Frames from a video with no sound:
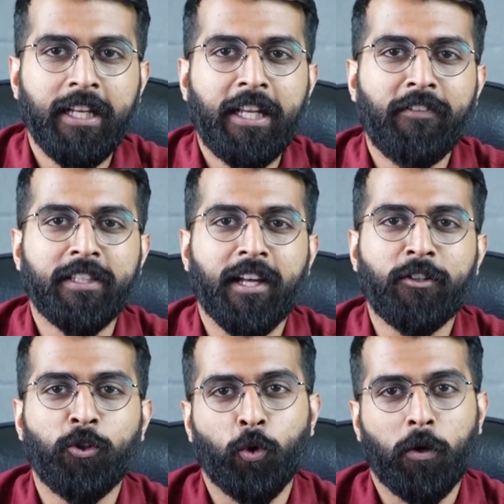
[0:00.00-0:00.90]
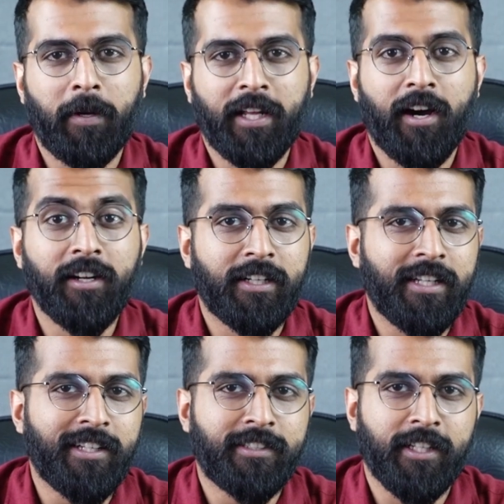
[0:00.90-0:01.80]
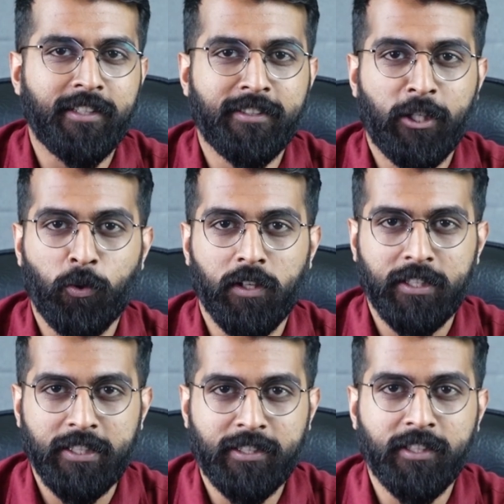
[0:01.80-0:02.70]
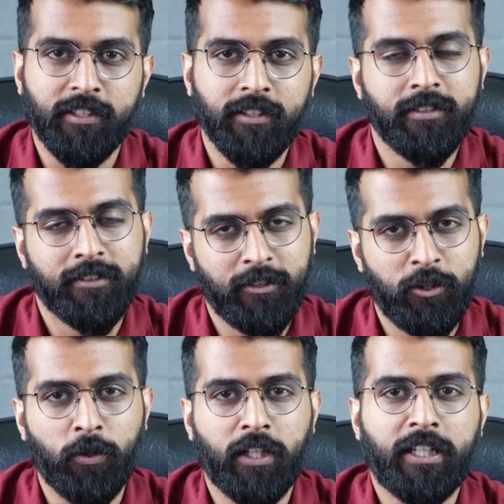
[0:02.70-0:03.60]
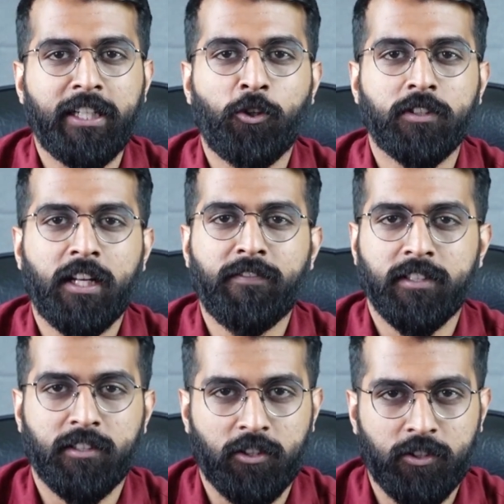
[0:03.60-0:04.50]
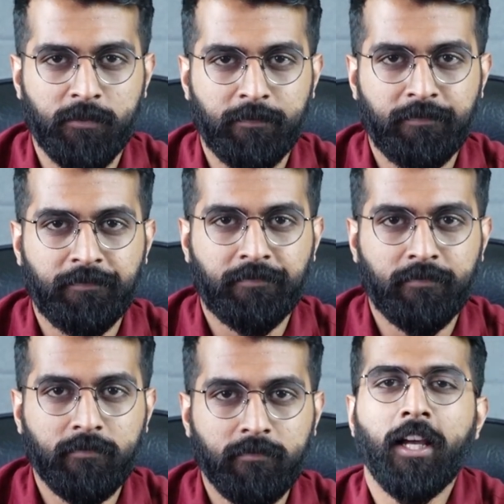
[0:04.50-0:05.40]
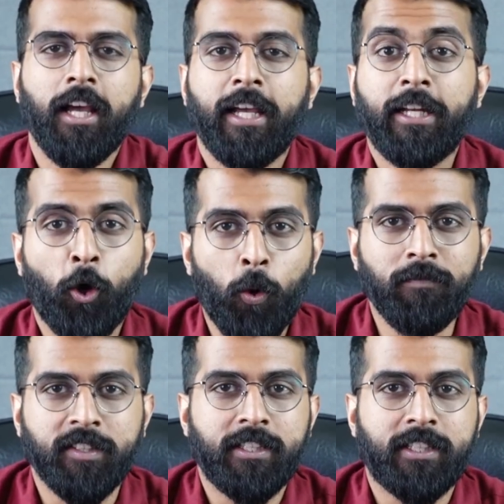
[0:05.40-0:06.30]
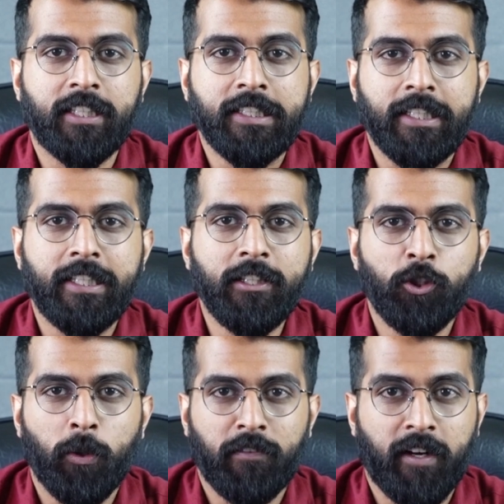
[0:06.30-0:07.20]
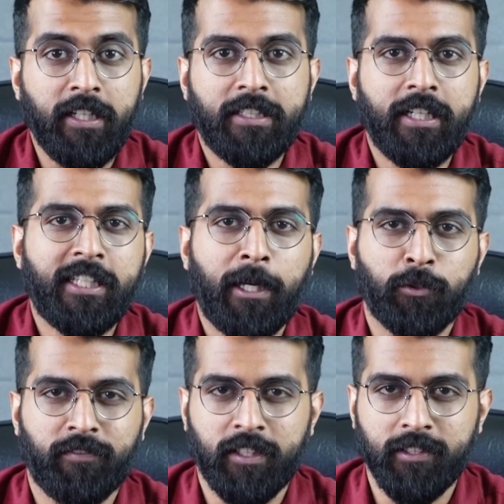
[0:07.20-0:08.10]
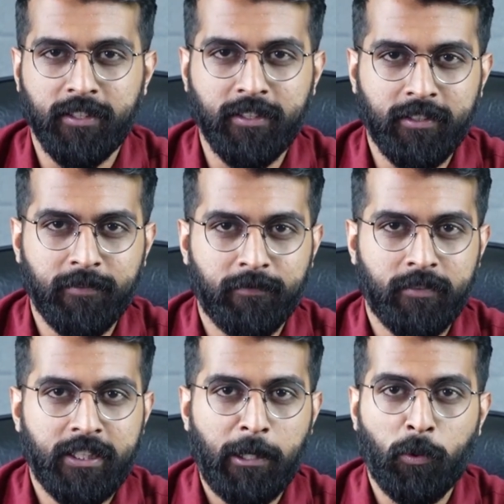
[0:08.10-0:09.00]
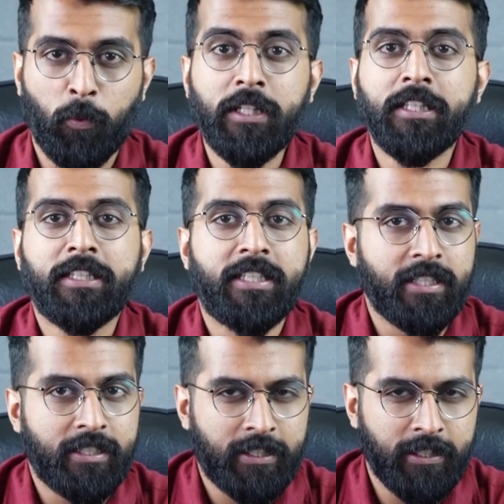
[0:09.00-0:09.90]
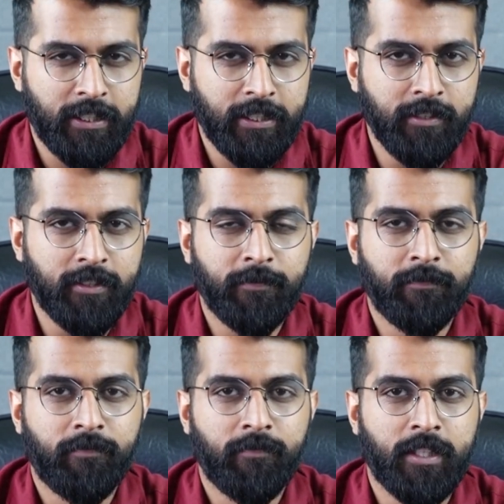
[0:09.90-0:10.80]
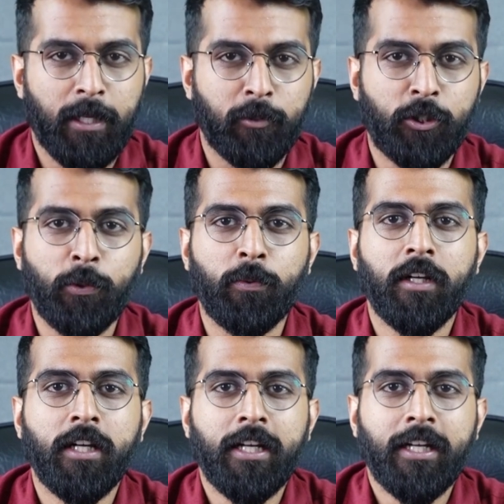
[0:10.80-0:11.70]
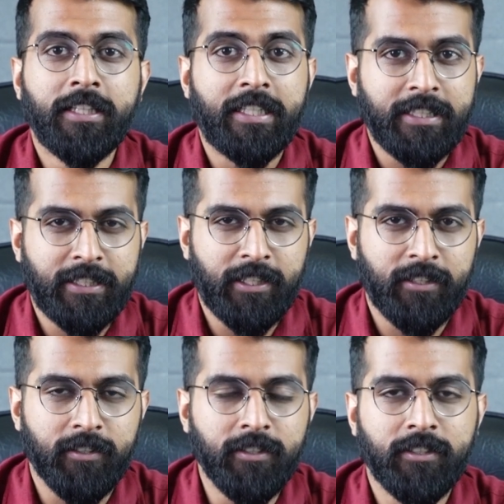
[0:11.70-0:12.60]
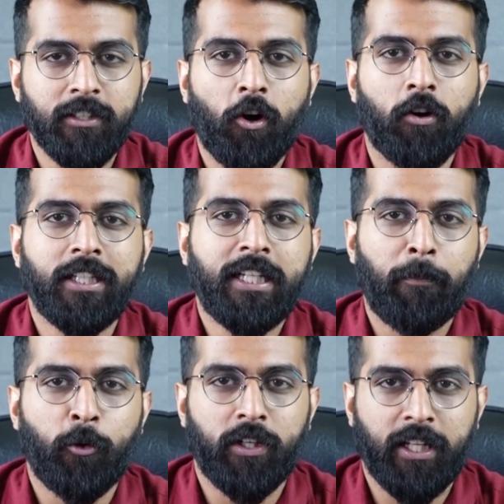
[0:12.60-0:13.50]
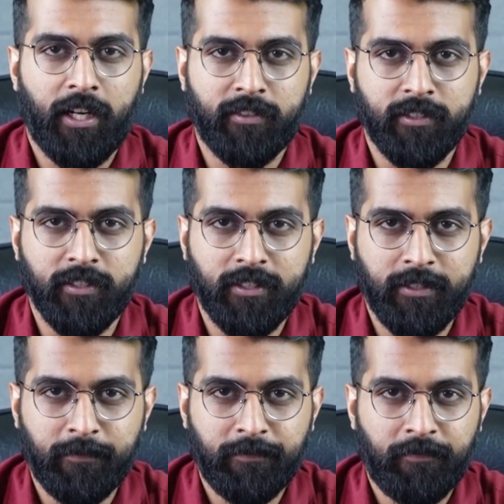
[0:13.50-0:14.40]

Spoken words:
Given that your role play card clearly states that you are the district nurse, you can greet yourself as such. In a home visit, generally, you will find 3 types of nurses. Number 1, the registered nurse. Number 2, the district nurse or the community health nurse.